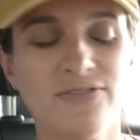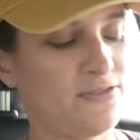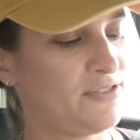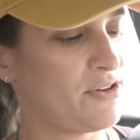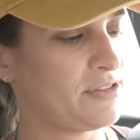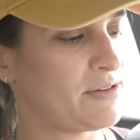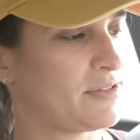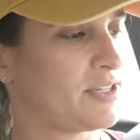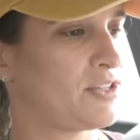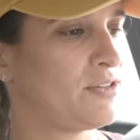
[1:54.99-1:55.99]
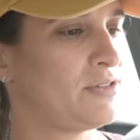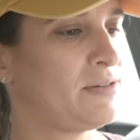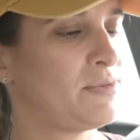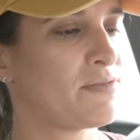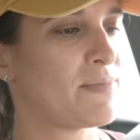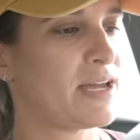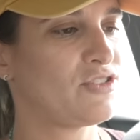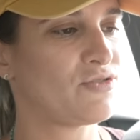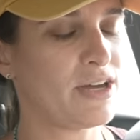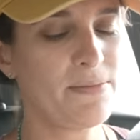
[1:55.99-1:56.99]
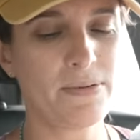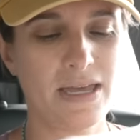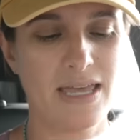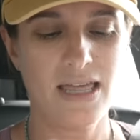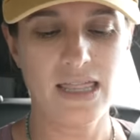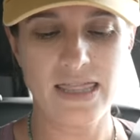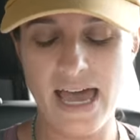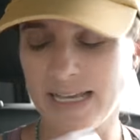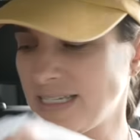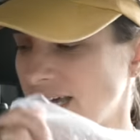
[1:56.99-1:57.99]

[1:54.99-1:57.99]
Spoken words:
float that was included with my trip that